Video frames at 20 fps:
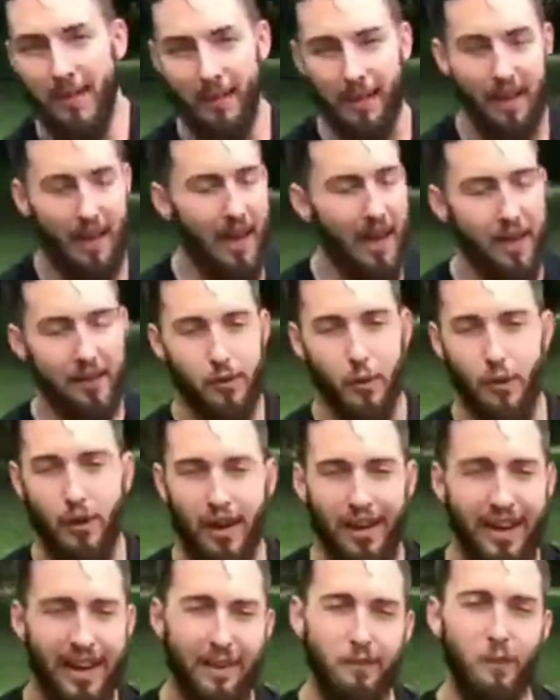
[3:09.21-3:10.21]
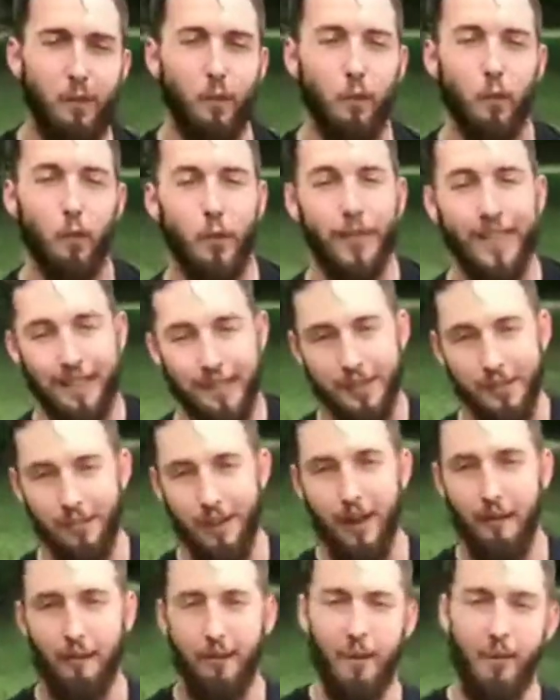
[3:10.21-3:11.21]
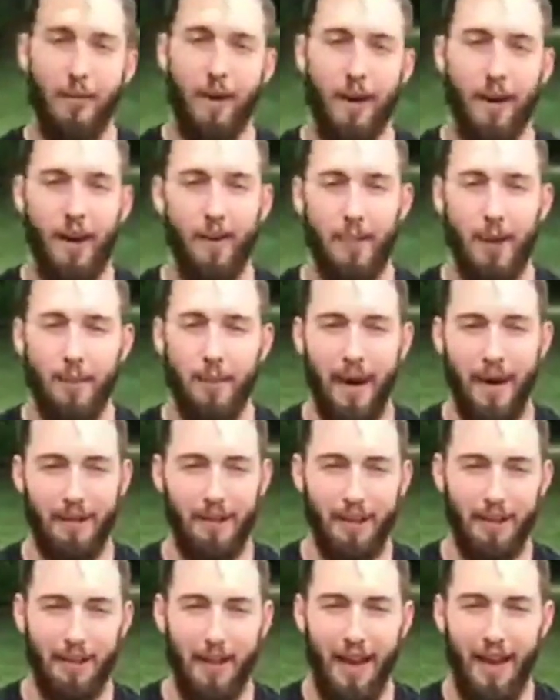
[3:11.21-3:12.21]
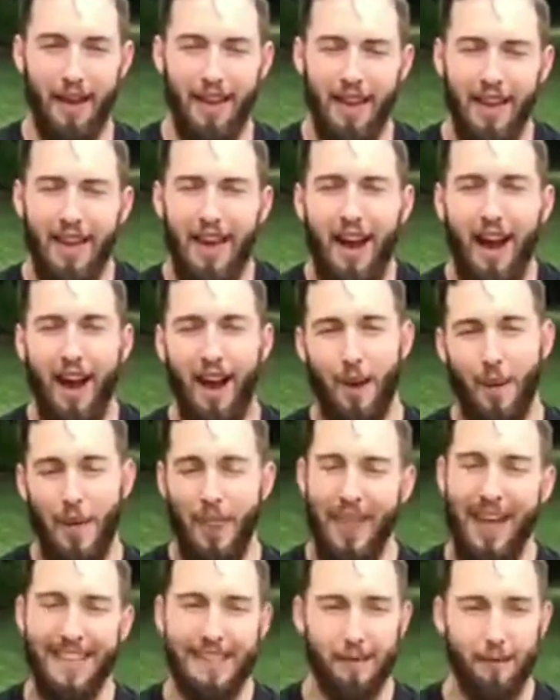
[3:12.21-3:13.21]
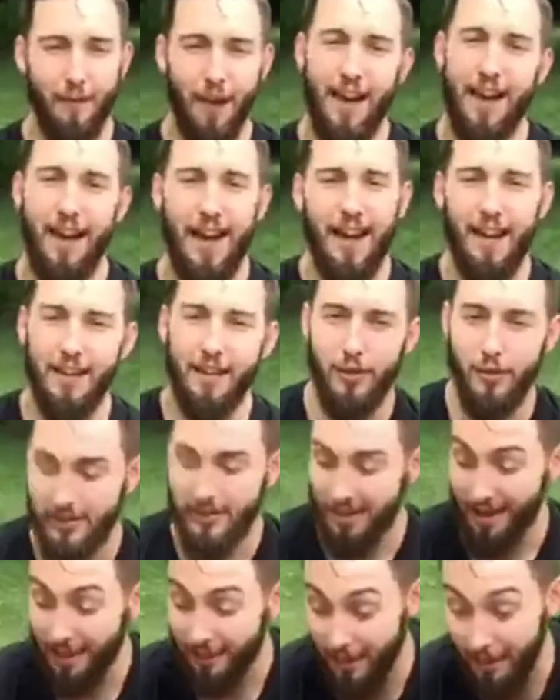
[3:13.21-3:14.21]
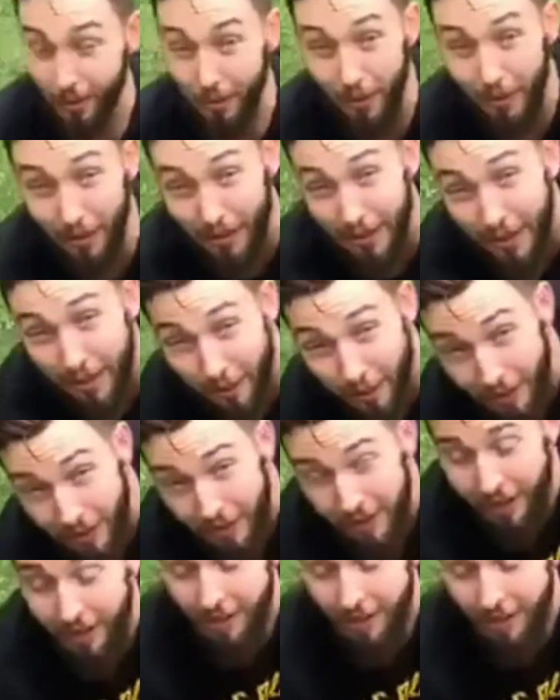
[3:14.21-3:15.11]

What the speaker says: saying like, hey Jordan, I can't even reach my foot behind my back like that. And that's fine. I used to not be able to do that either.